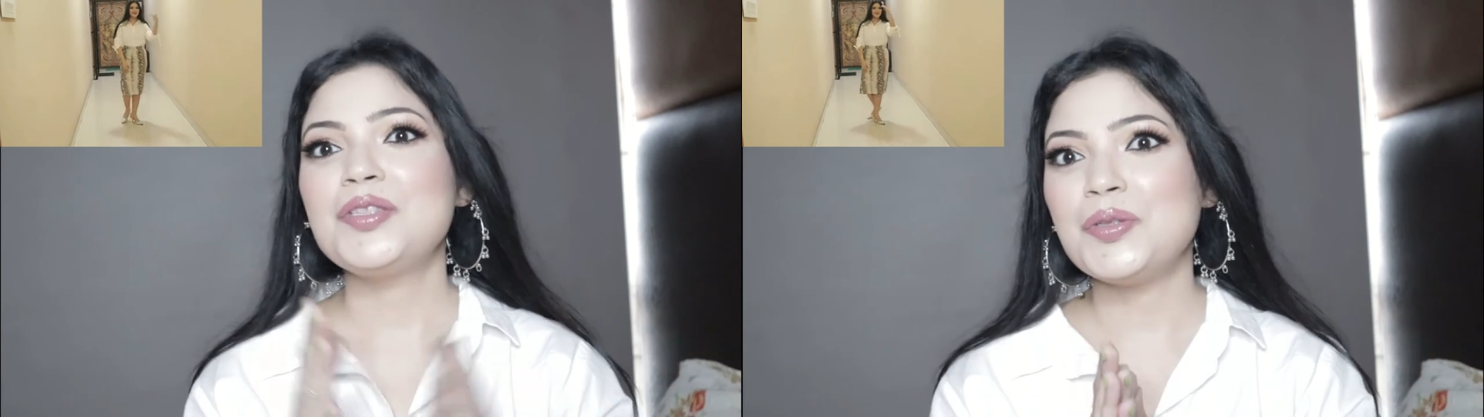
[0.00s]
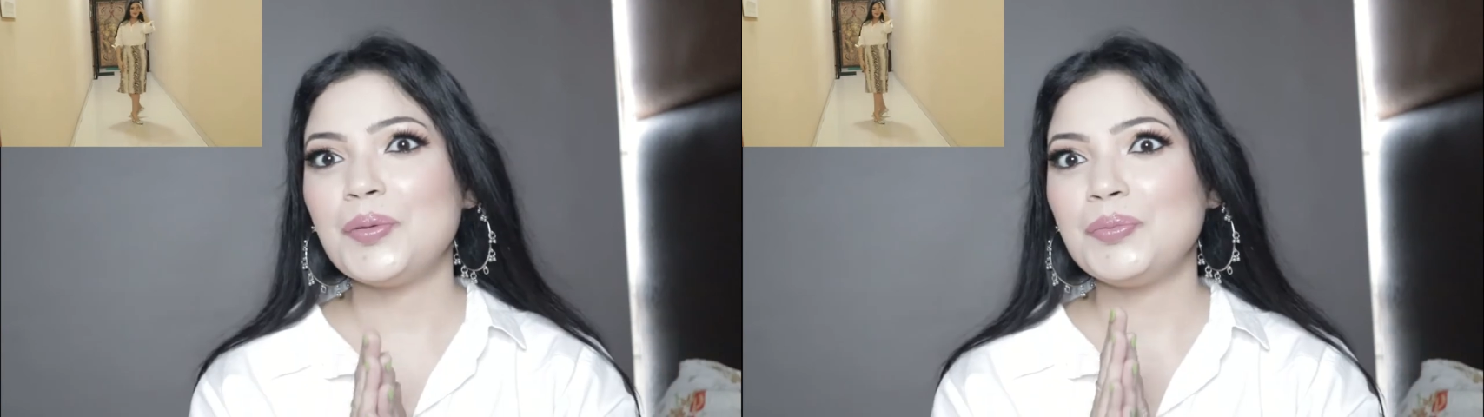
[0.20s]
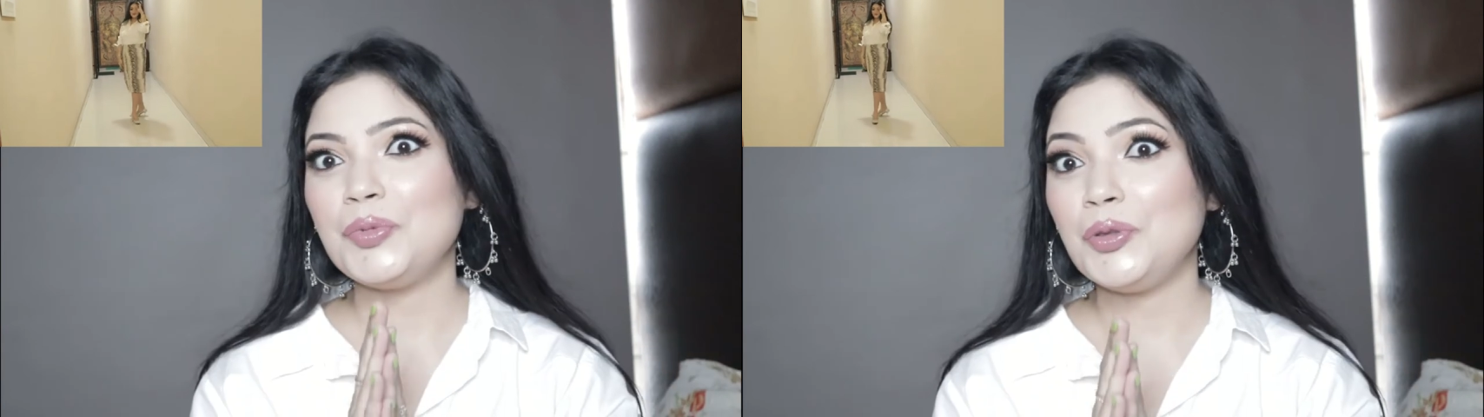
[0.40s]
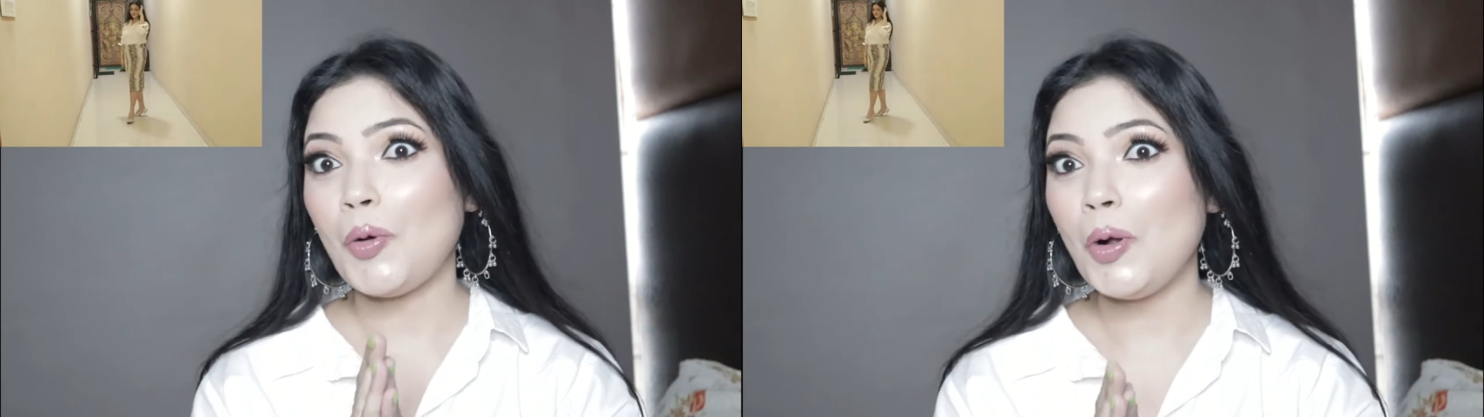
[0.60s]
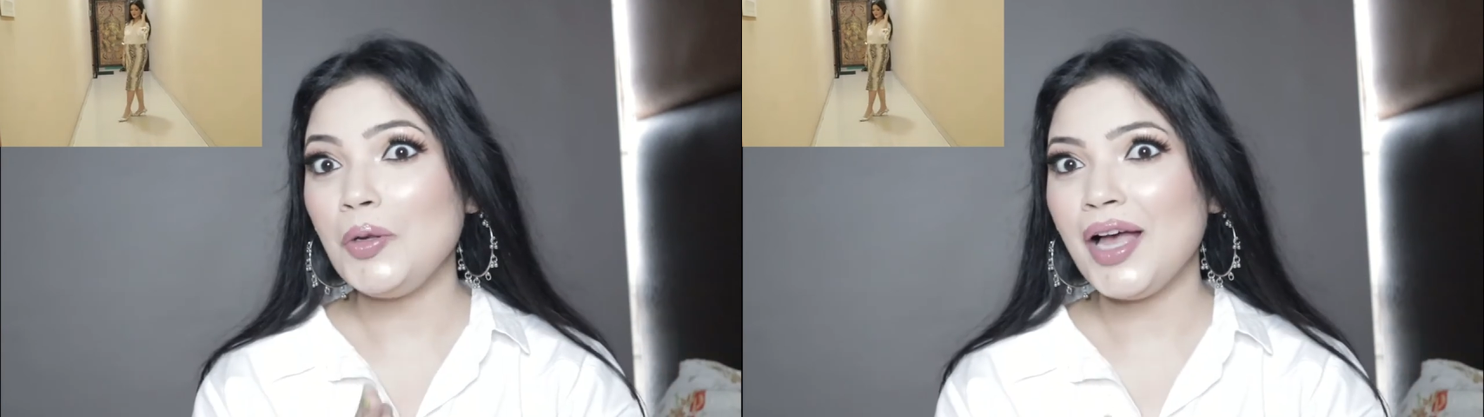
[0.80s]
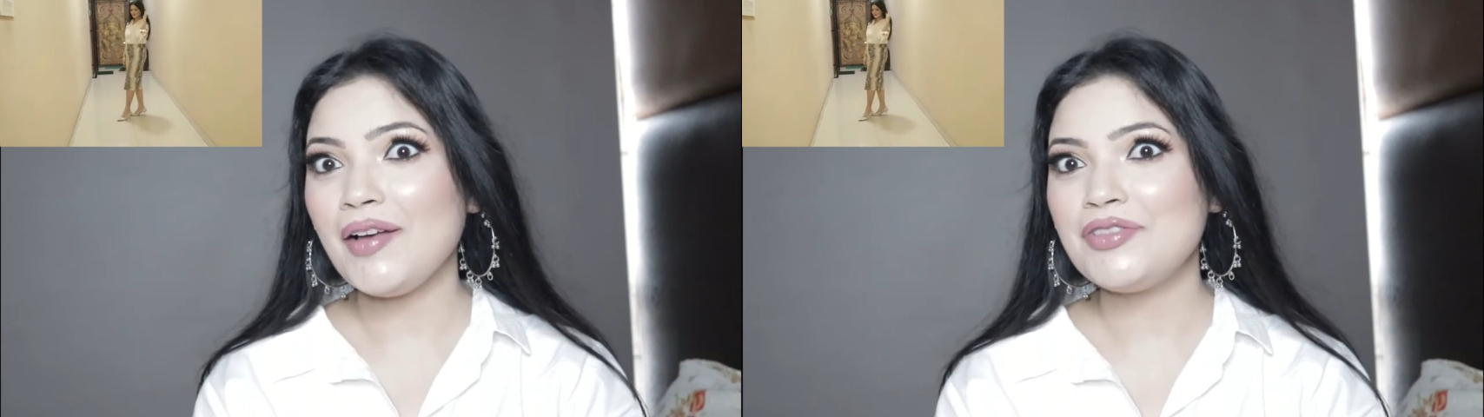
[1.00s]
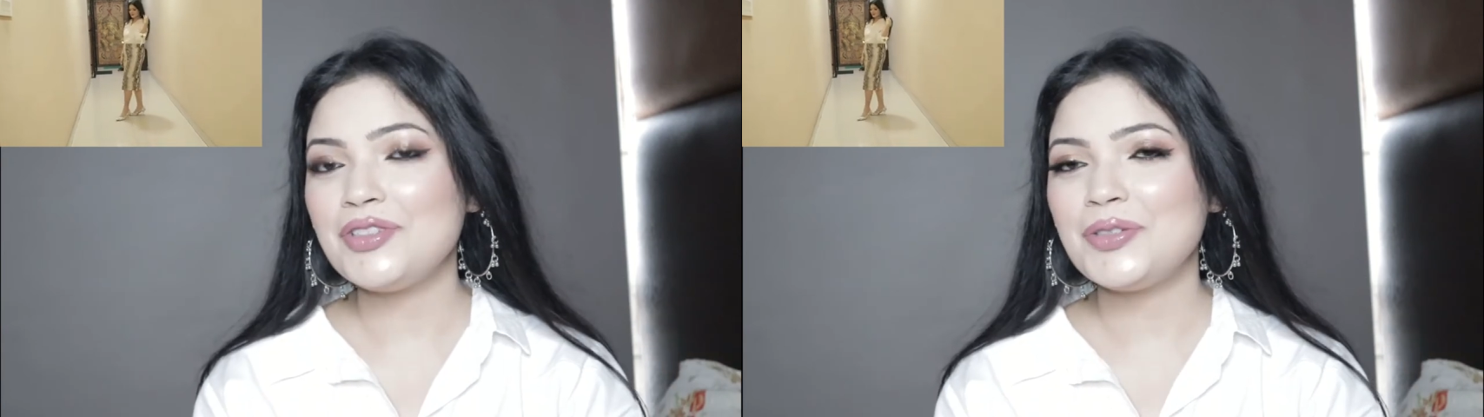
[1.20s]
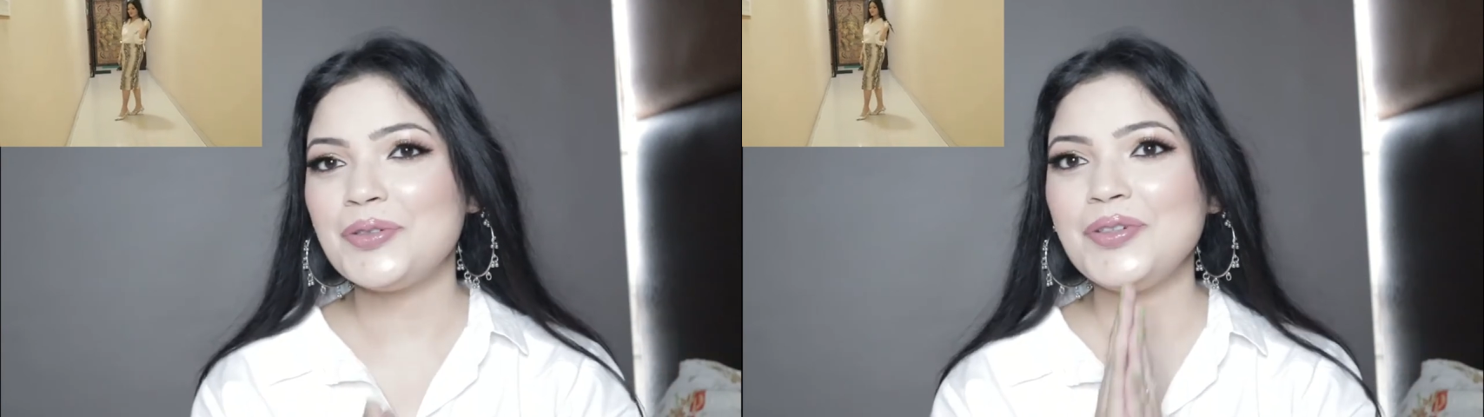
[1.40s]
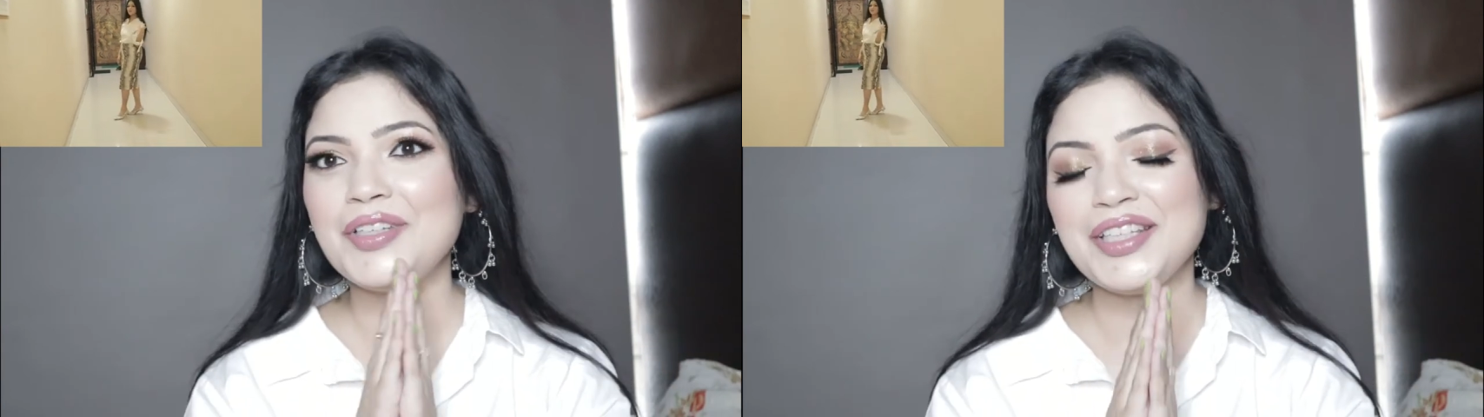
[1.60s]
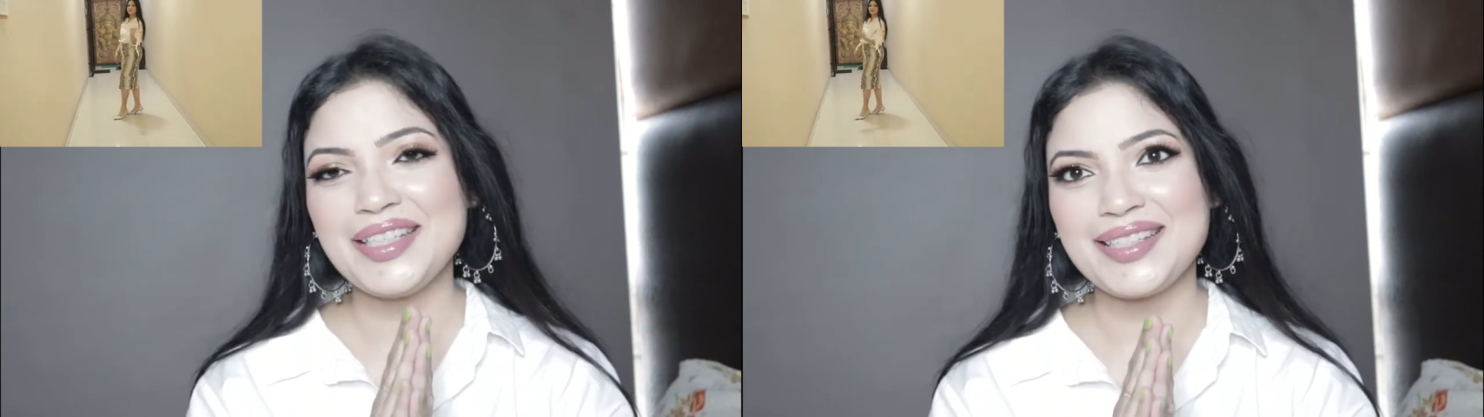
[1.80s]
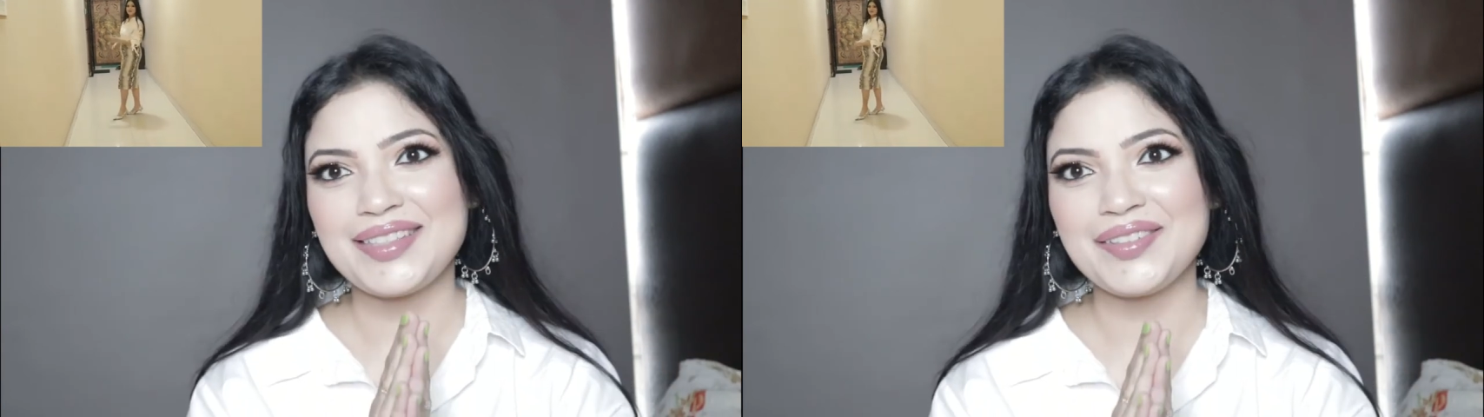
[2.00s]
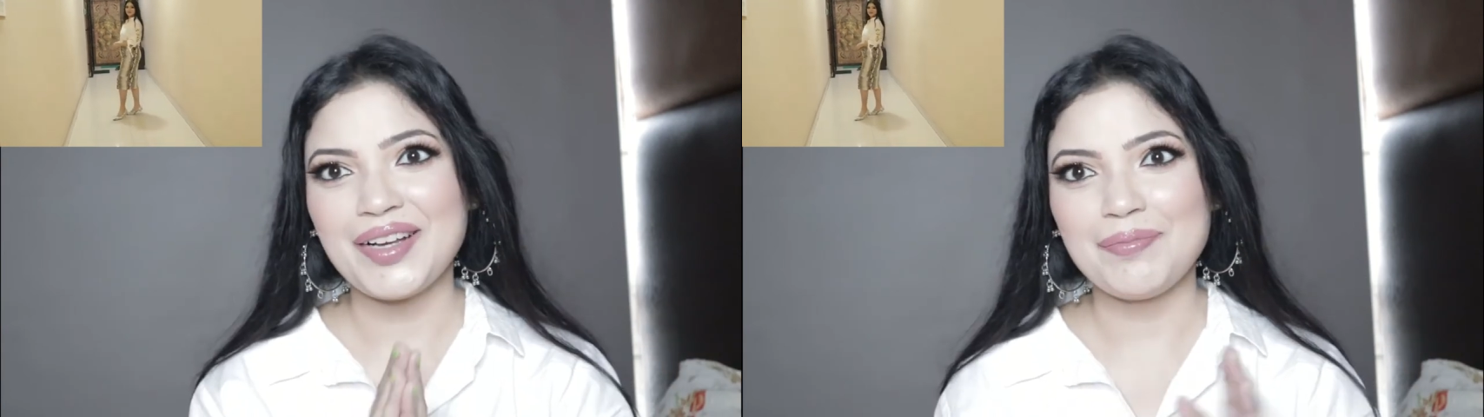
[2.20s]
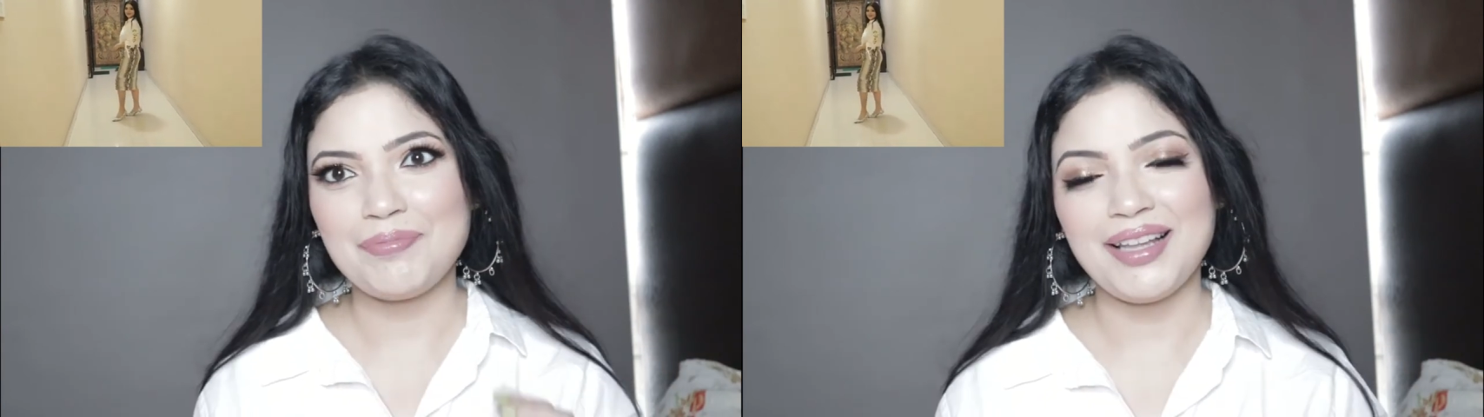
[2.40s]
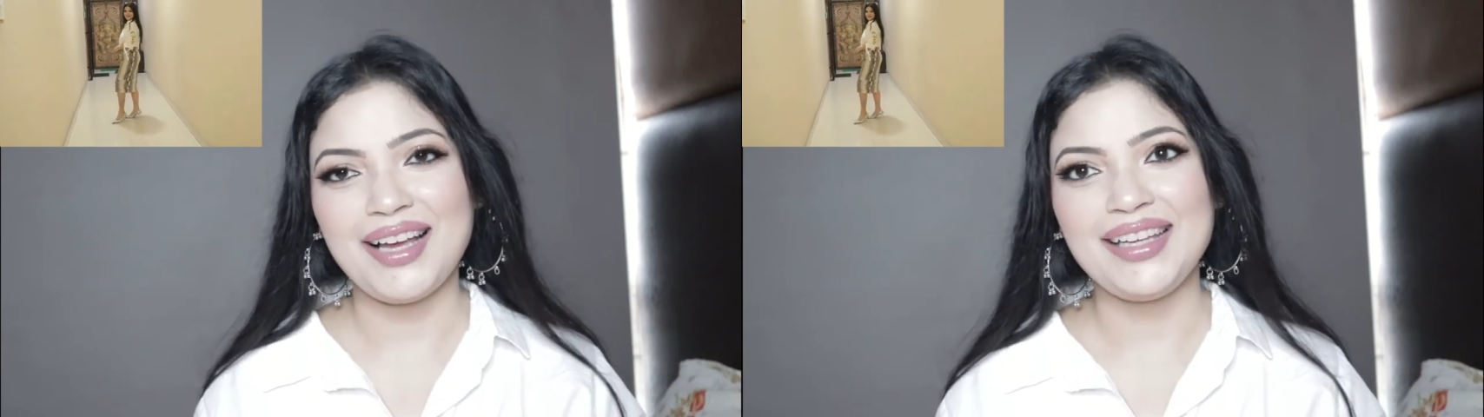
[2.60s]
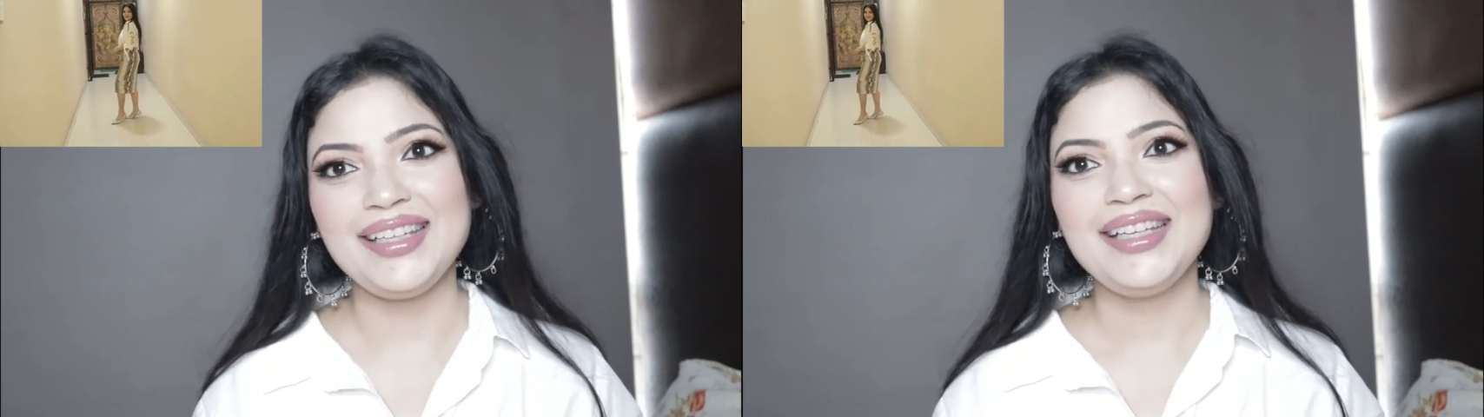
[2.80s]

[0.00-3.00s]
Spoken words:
So all you have to do is to apply